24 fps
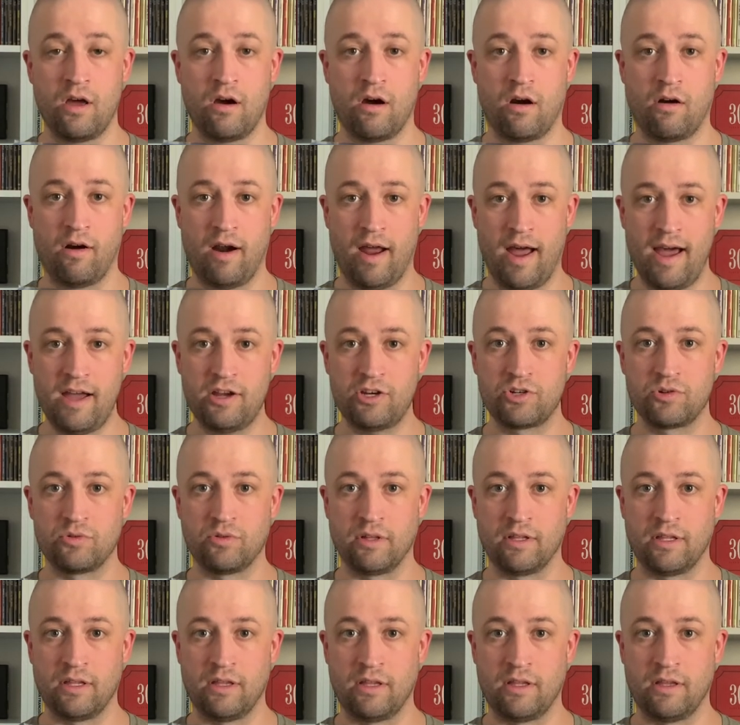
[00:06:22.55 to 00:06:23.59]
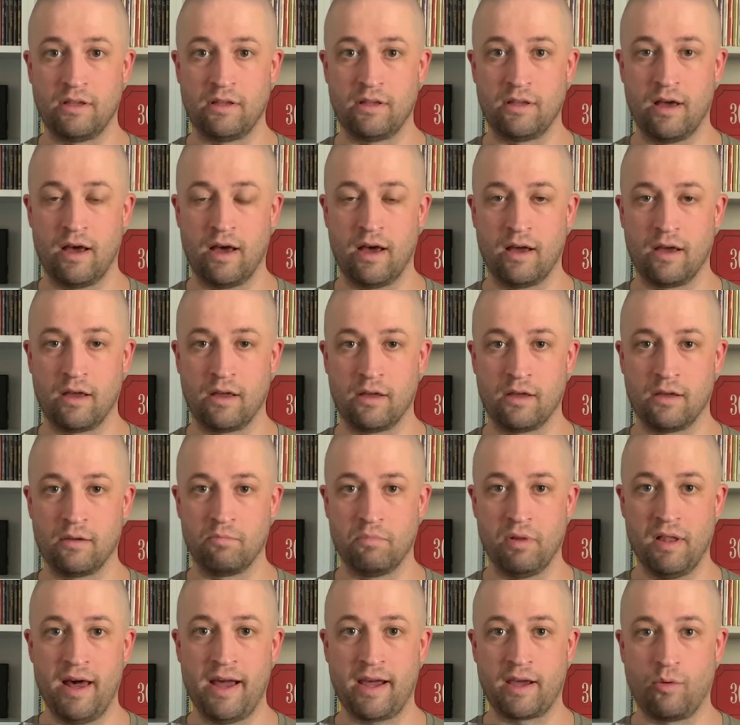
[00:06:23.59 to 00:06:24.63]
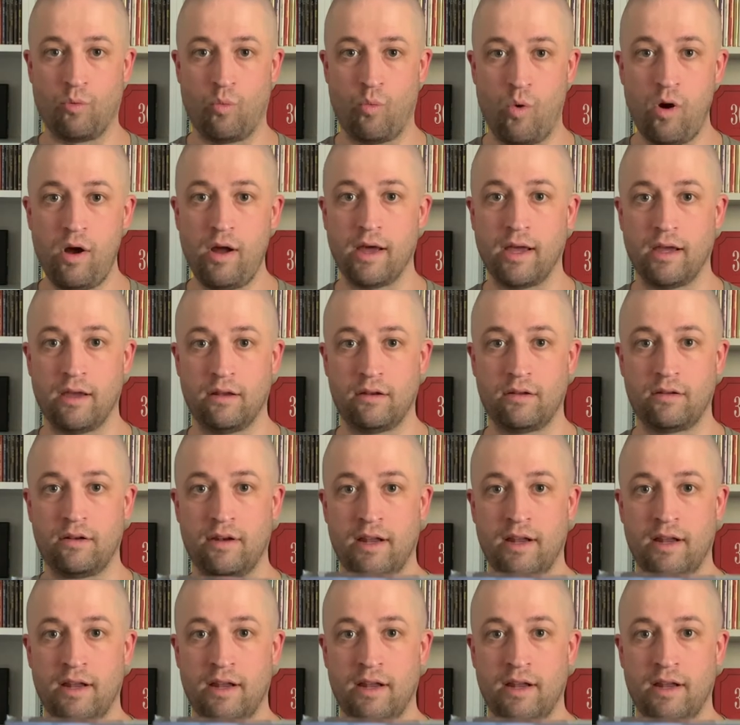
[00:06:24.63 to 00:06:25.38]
are actually uh, black and white.